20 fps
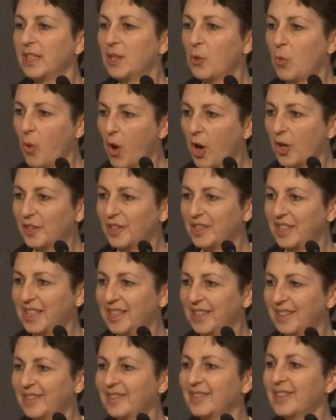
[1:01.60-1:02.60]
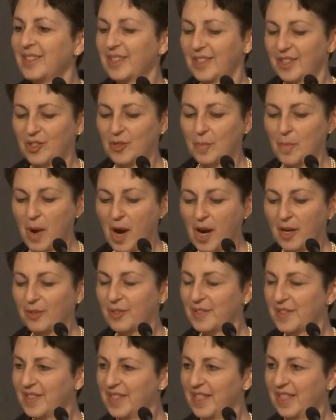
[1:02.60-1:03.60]
equality,
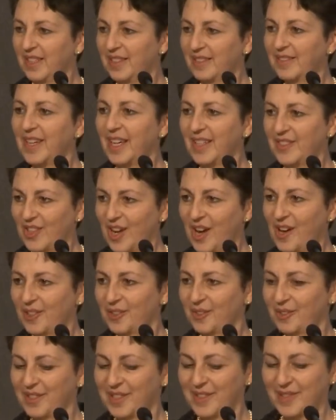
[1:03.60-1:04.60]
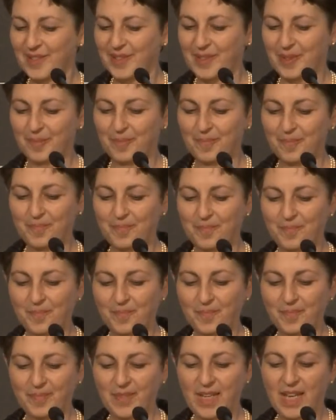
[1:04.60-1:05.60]
democracy, and tolerance.
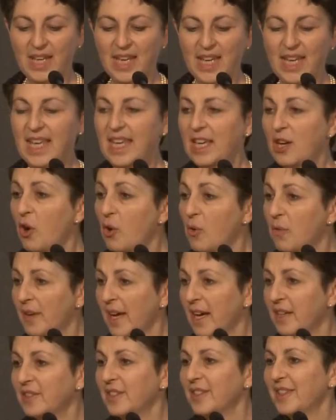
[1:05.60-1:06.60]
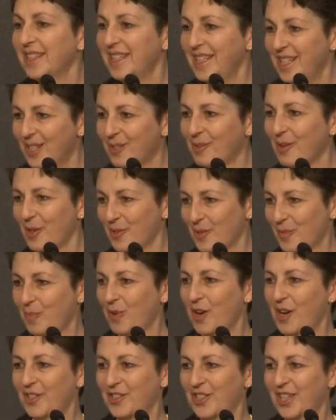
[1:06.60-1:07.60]
He co-founded the Heroes
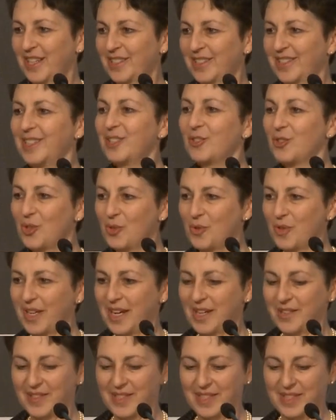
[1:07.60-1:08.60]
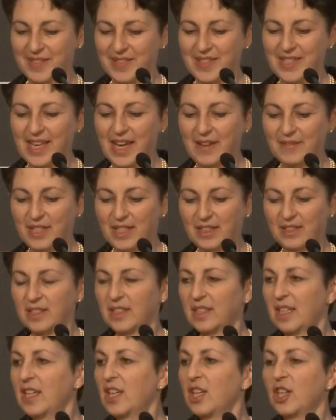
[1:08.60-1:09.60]
Project in two thousand seven
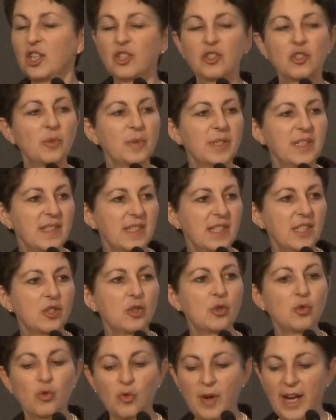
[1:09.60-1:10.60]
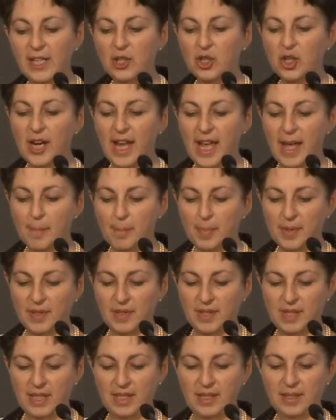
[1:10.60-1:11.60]
to instill greater
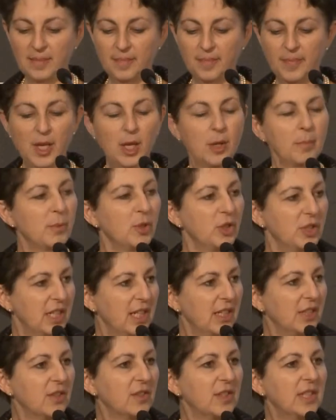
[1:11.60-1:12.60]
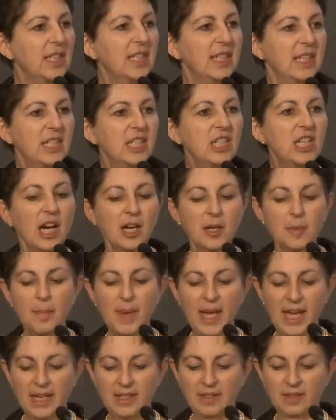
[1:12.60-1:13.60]
empathy, particularly in young
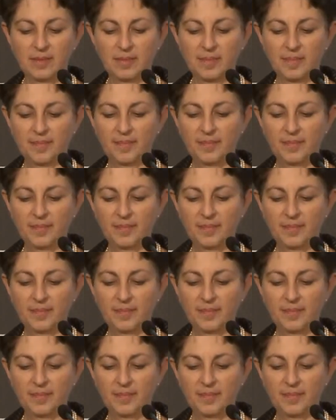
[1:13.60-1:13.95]
men,